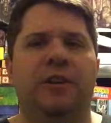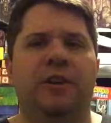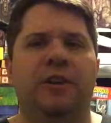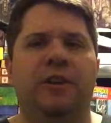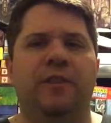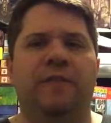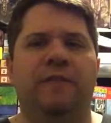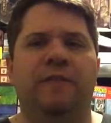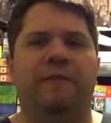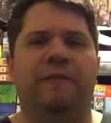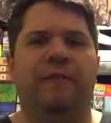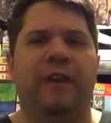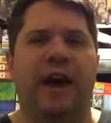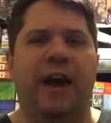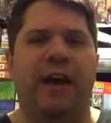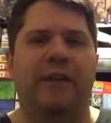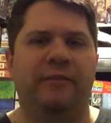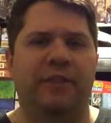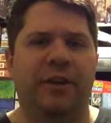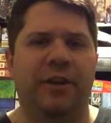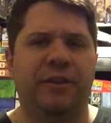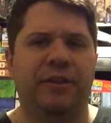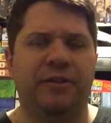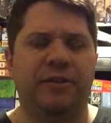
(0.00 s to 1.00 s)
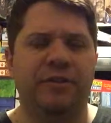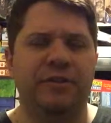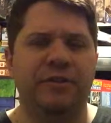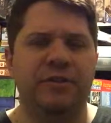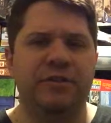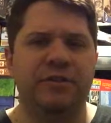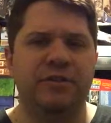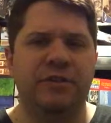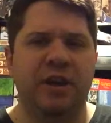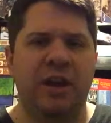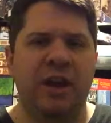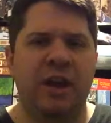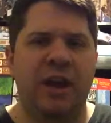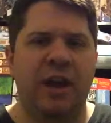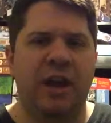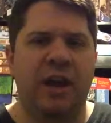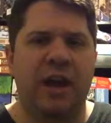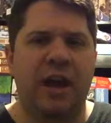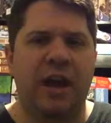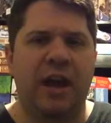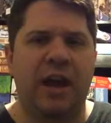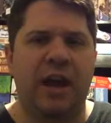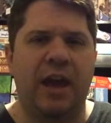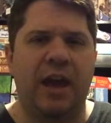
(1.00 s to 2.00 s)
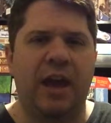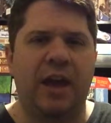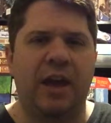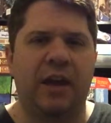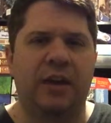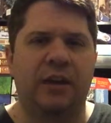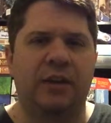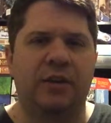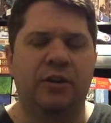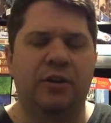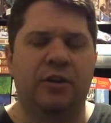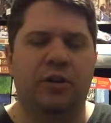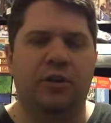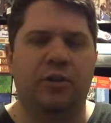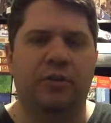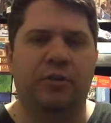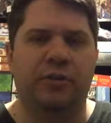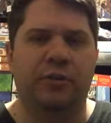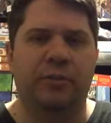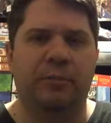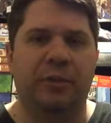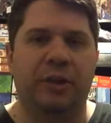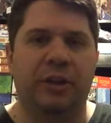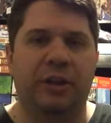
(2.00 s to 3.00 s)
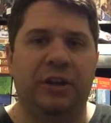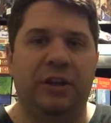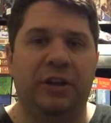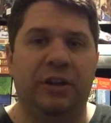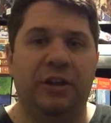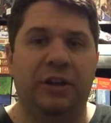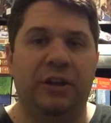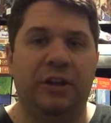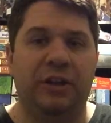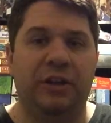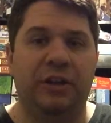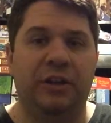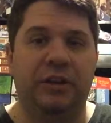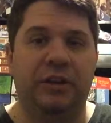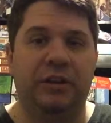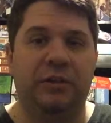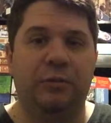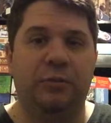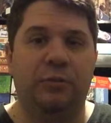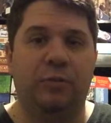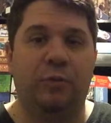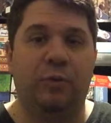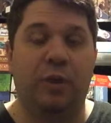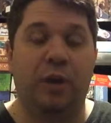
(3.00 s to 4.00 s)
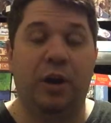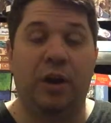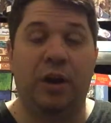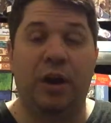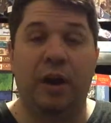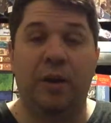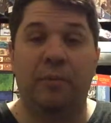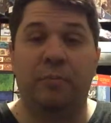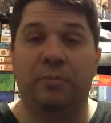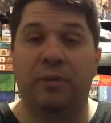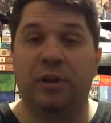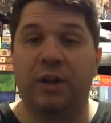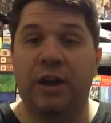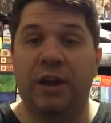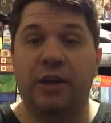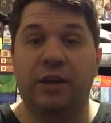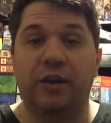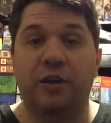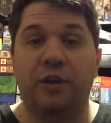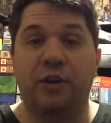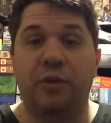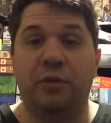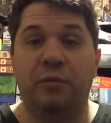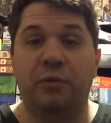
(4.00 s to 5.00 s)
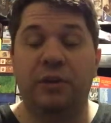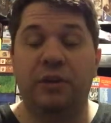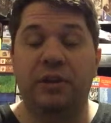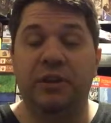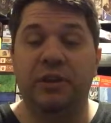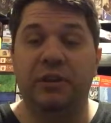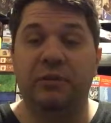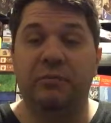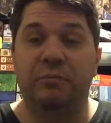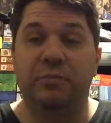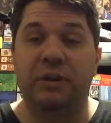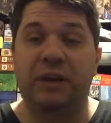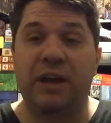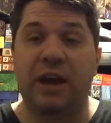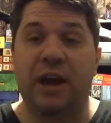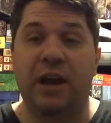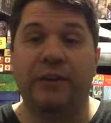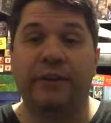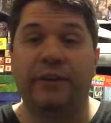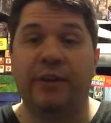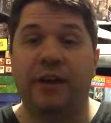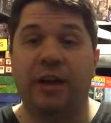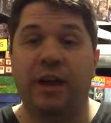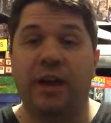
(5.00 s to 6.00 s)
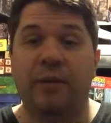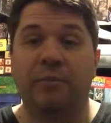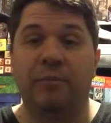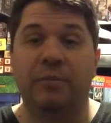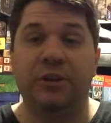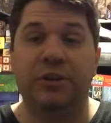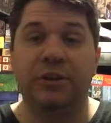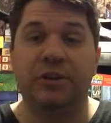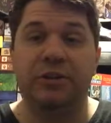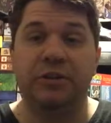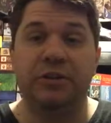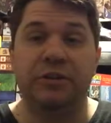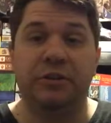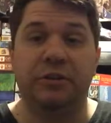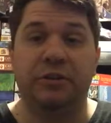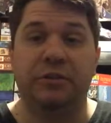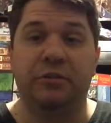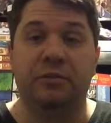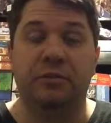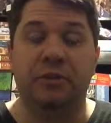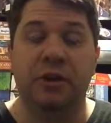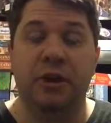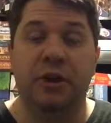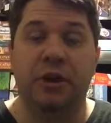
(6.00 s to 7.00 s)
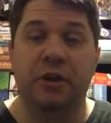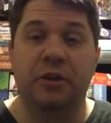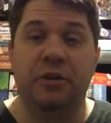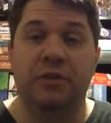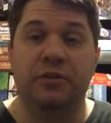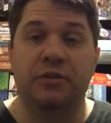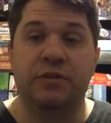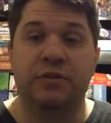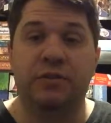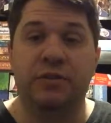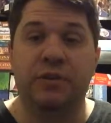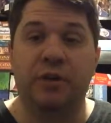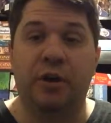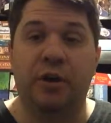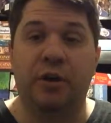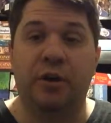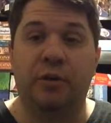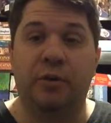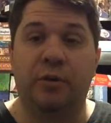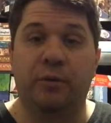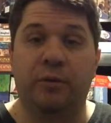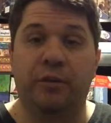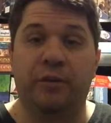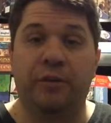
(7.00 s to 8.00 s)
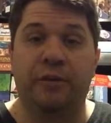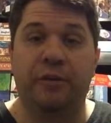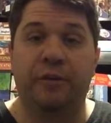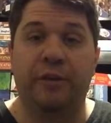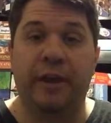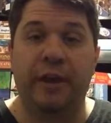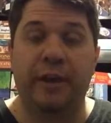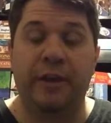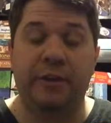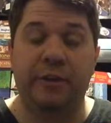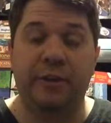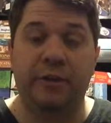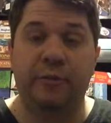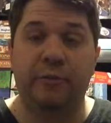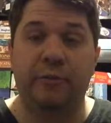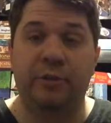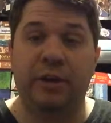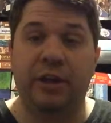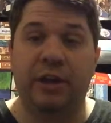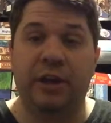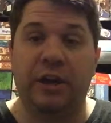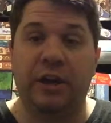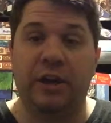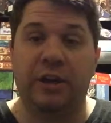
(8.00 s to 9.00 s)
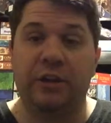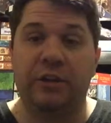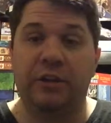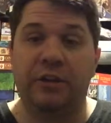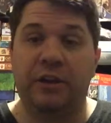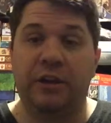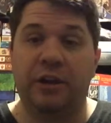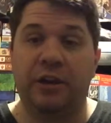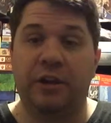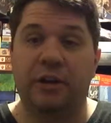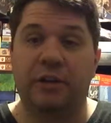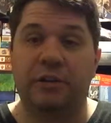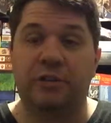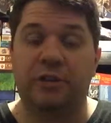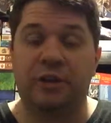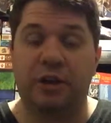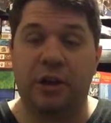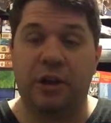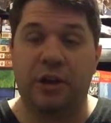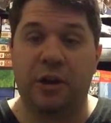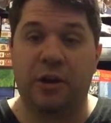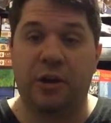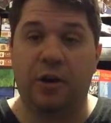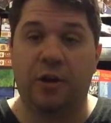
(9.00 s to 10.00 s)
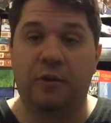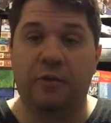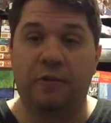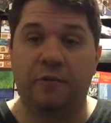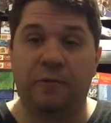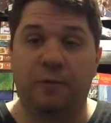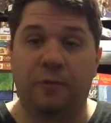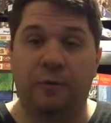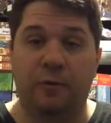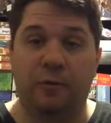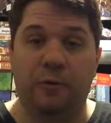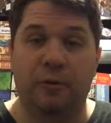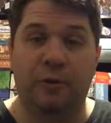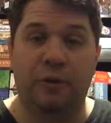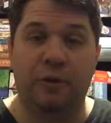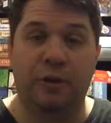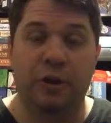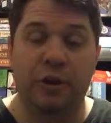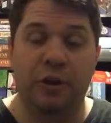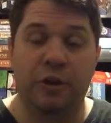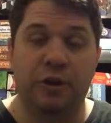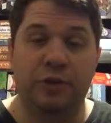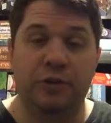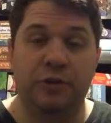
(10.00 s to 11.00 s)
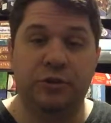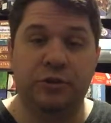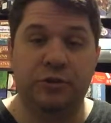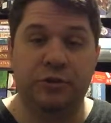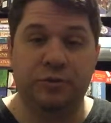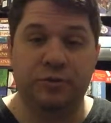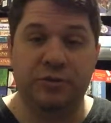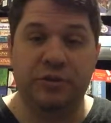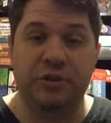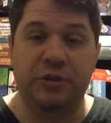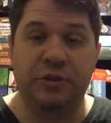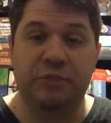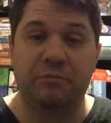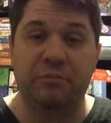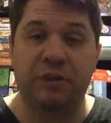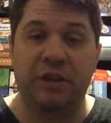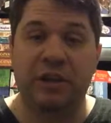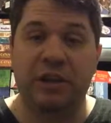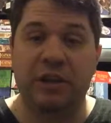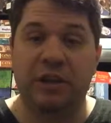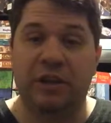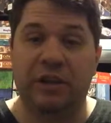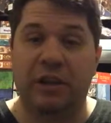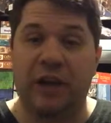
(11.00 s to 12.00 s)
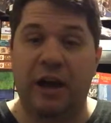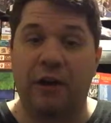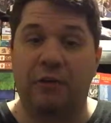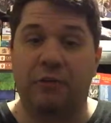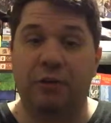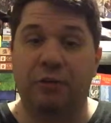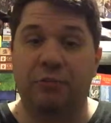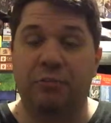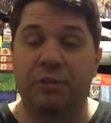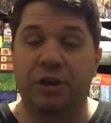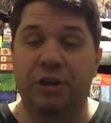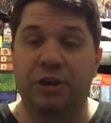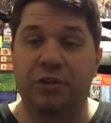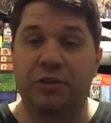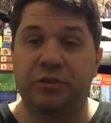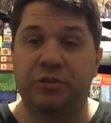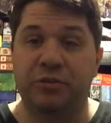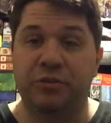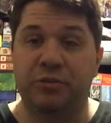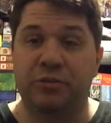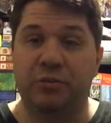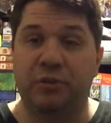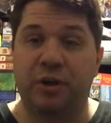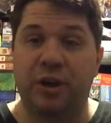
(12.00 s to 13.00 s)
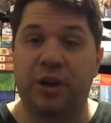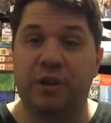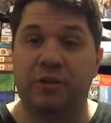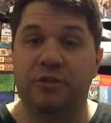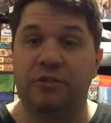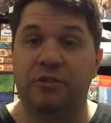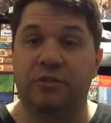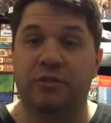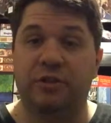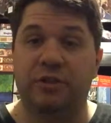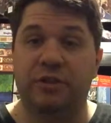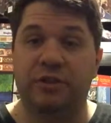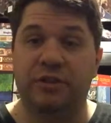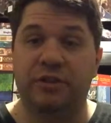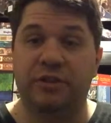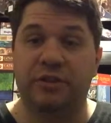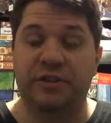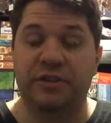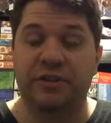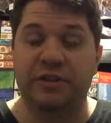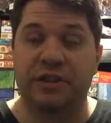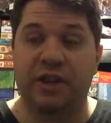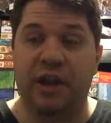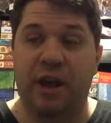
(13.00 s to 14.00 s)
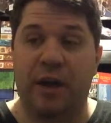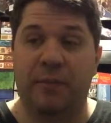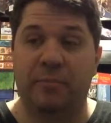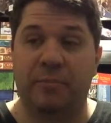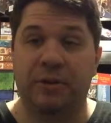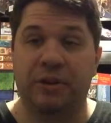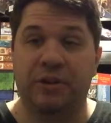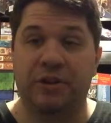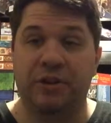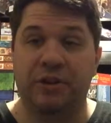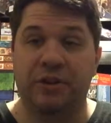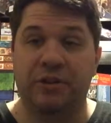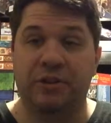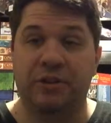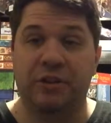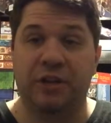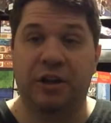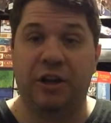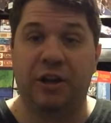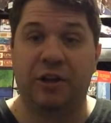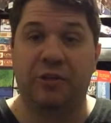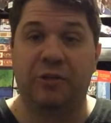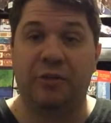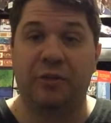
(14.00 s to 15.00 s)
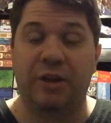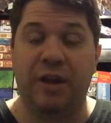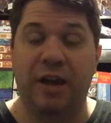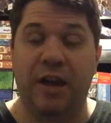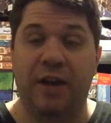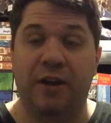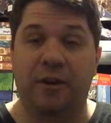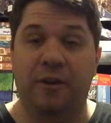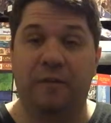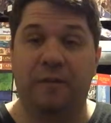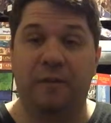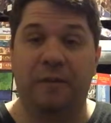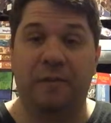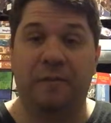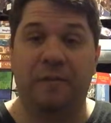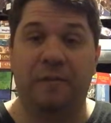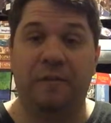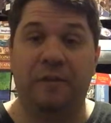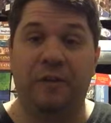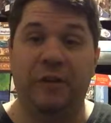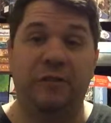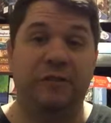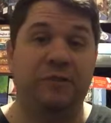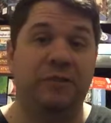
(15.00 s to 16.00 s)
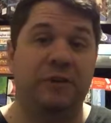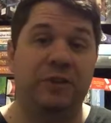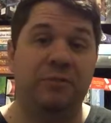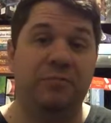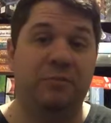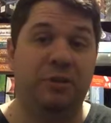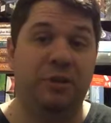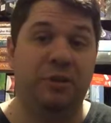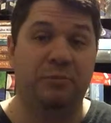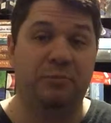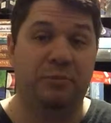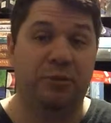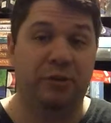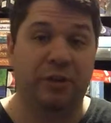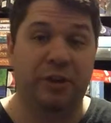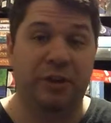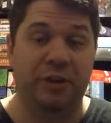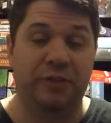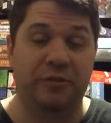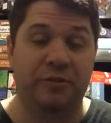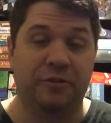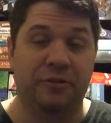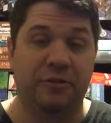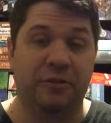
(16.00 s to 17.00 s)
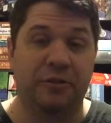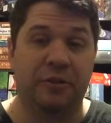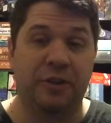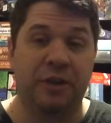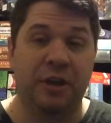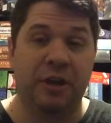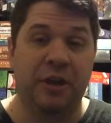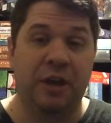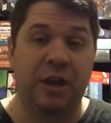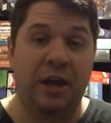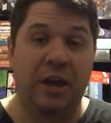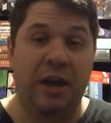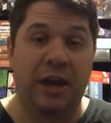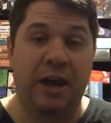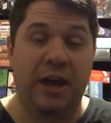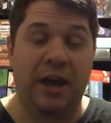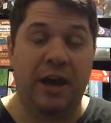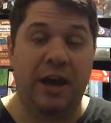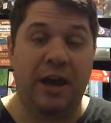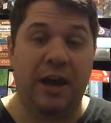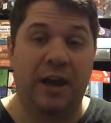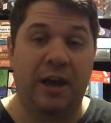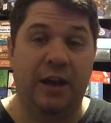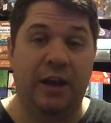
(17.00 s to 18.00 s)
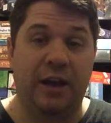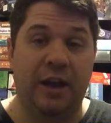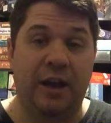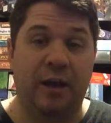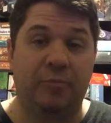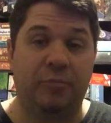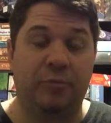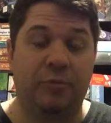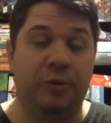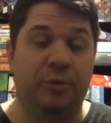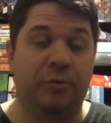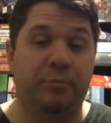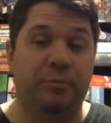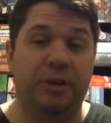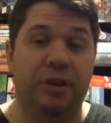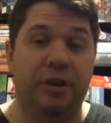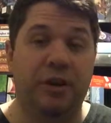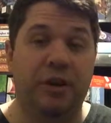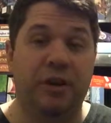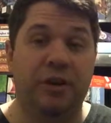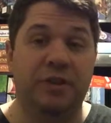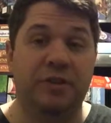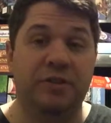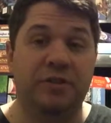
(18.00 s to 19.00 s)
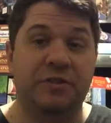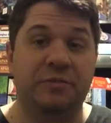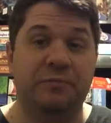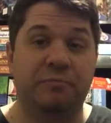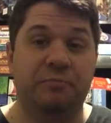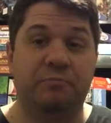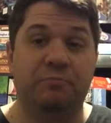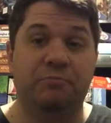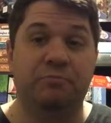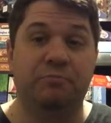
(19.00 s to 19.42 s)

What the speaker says: the 5 others, and ultimately where I plan to go with it beyond the competition. So thank you again, JR, for choosing me, allowing me to enter into this competition. I know you had over 50 people entered, and I'm going to be honest,